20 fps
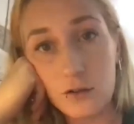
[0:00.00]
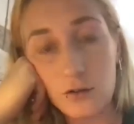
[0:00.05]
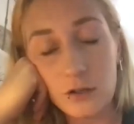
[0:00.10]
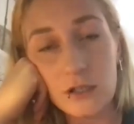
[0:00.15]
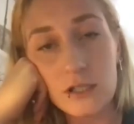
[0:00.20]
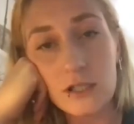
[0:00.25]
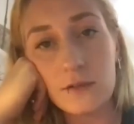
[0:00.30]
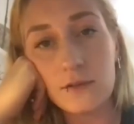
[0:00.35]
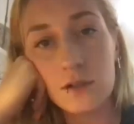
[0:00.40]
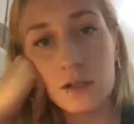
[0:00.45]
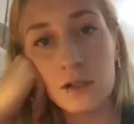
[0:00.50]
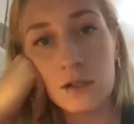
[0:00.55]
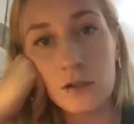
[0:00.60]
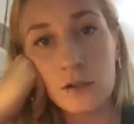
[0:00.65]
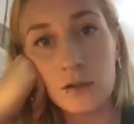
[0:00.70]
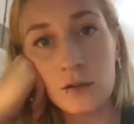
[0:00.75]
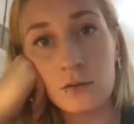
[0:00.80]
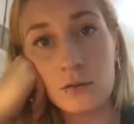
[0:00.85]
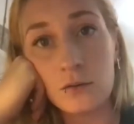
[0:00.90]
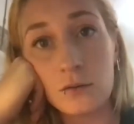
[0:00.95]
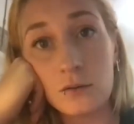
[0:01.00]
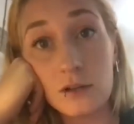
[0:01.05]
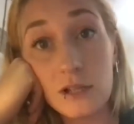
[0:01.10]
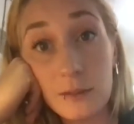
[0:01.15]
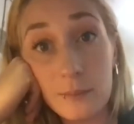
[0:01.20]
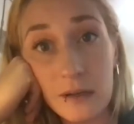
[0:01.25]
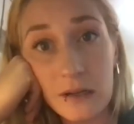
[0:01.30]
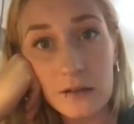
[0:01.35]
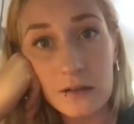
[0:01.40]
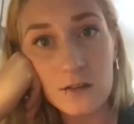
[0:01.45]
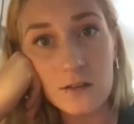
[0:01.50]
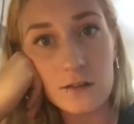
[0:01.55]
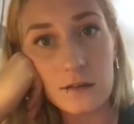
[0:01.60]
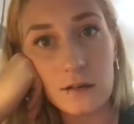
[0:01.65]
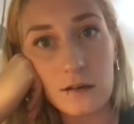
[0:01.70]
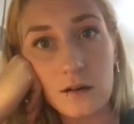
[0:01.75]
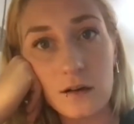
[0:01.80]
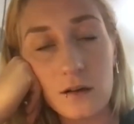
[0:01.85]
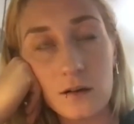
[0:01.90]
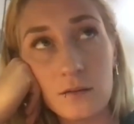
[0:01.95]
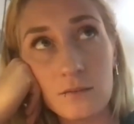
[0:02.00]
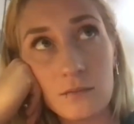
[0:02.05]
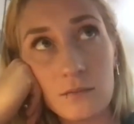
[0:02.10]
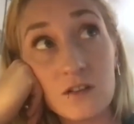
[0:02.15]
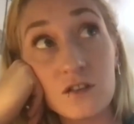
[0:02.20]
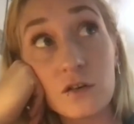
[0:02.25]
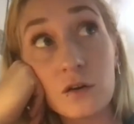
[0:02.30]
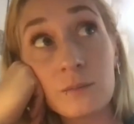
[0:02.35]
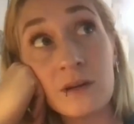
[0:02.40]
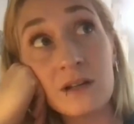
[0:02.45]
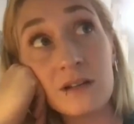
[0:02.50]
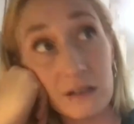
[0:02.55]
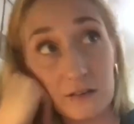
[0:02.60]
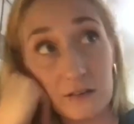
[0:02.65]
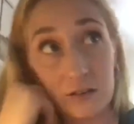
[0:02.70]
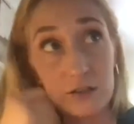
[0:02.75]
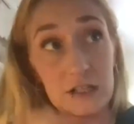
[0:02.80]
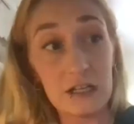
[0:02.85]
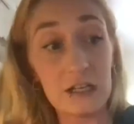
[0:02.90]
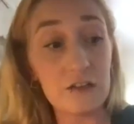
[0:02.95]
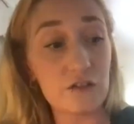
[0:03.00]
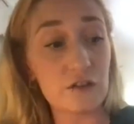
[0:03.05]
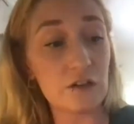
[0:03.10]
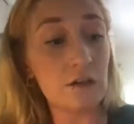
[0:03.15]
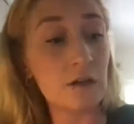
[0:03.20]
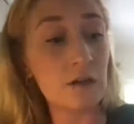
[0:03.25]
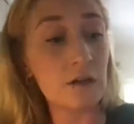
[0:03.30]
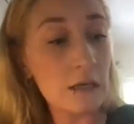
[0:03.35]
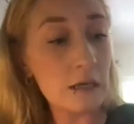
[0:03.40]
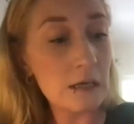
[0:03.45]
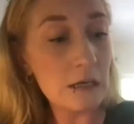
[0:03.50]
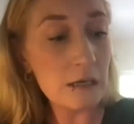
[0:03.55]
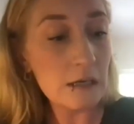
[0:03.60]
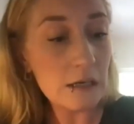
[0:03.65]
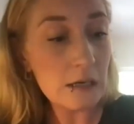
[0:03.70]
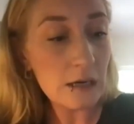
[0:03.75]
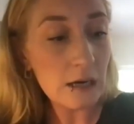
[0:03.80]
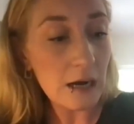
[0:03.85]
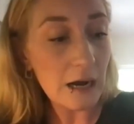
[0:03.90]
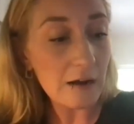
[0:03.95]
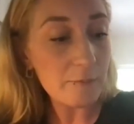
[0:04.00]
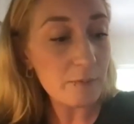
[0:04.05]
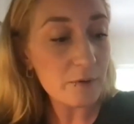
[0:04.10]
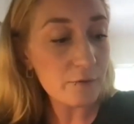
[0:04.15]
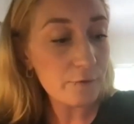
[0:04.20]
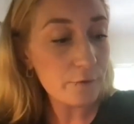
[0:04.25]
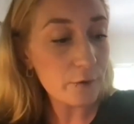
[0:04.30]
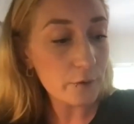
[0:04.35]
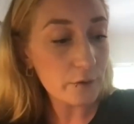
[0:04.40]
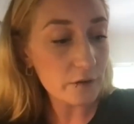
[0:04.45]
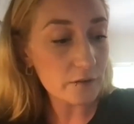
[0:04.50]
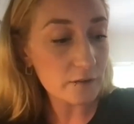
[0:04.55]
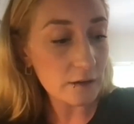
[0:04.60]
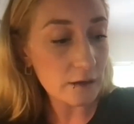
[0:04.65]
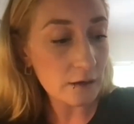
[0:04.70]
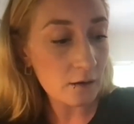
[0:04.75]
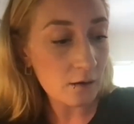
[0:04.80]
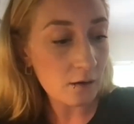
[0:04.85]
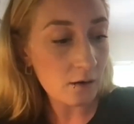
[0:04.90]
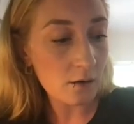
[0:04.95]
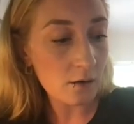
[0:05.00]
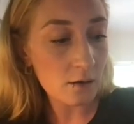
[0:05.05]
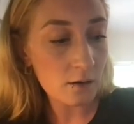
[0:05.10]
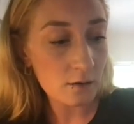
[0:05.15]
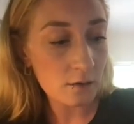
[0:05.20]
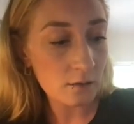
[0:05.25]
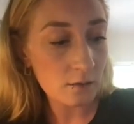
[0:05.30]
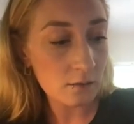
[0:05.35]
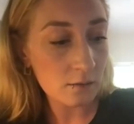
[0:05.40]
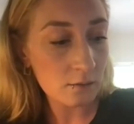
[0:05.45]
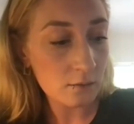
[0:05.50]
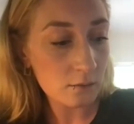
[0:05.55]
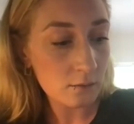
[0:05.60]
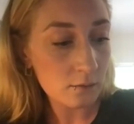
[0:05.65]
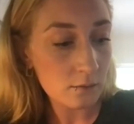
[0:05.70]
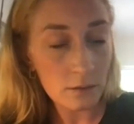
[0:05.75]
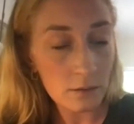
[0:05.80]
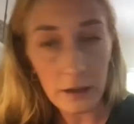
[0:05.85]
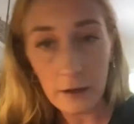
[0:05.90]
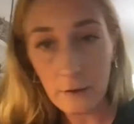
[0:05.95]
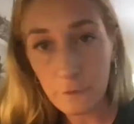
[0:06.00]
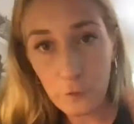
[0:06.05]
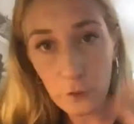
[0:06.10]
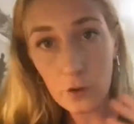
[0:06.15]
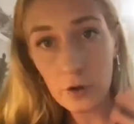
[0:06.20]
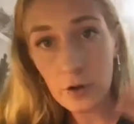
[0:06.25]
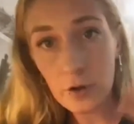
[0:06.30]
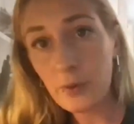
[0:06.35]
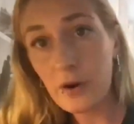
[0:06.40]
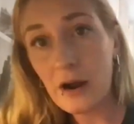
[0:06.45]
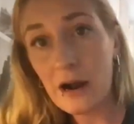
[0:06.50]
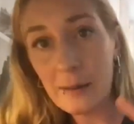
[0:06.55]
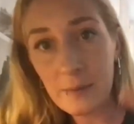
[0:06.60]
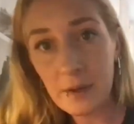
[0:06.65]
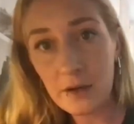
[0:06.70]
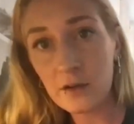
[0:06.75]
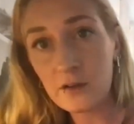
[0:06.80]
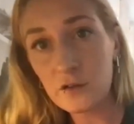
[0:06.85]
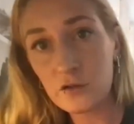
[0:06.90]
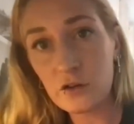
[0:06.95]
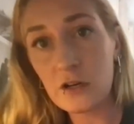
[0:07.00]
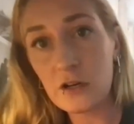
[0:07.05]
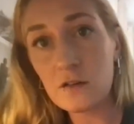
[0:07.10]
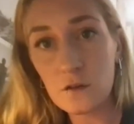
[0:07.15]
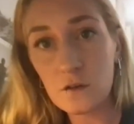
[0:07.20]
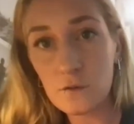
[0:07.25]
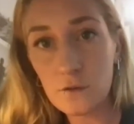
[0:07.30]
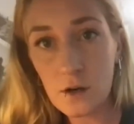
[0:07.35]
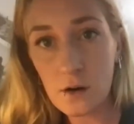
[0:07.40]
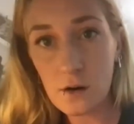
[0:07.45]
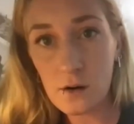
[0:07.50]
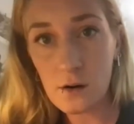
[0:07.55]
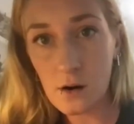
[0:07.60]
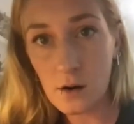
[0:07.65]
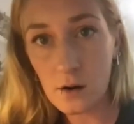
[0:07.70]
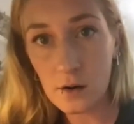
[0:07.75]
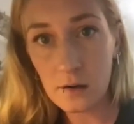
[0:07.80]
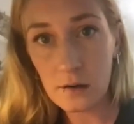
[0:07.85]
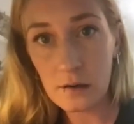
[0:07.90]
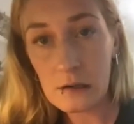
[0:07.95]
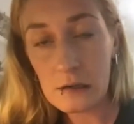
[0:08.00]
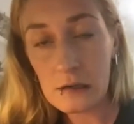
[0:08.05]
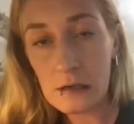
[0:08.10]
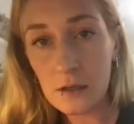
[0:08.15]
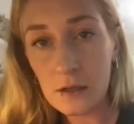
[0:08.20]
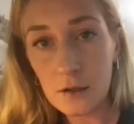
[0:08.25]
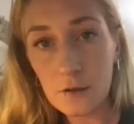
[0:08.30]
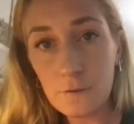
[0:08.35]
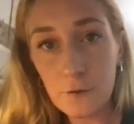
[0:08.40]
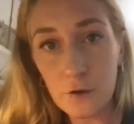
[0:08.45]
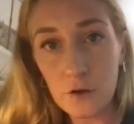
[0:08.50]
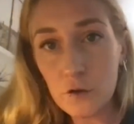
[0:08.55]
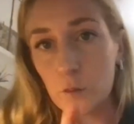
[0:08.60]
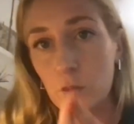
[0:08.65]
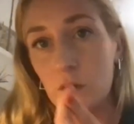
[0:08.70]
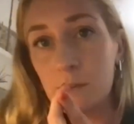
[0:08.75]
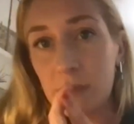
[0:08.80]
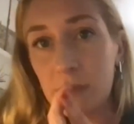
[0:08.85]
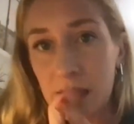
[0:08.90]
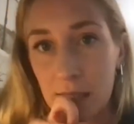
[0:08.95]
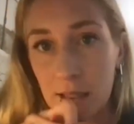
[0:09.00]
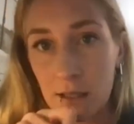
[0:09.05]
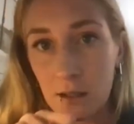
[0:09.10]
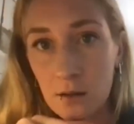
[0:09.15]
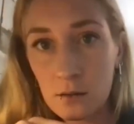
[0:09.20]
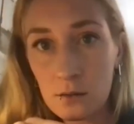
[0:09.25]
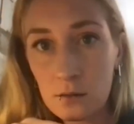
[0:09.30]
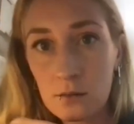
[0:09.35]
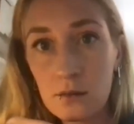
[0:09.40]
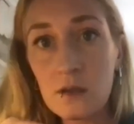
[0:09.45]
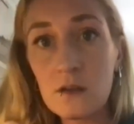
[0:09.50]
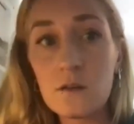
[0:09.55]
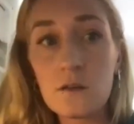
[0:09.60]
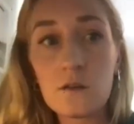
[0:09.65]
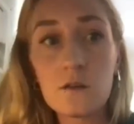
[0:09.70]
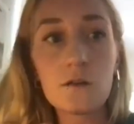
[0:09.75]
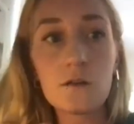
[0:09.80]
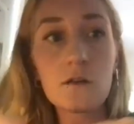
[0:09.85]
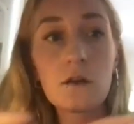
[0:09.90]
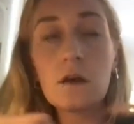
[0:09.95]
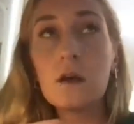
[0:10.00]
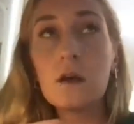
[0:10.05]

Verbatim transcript: creativity to new limits. And so in my dissertation, I've been focusing on like 4 primary strands of VR art. The first one being these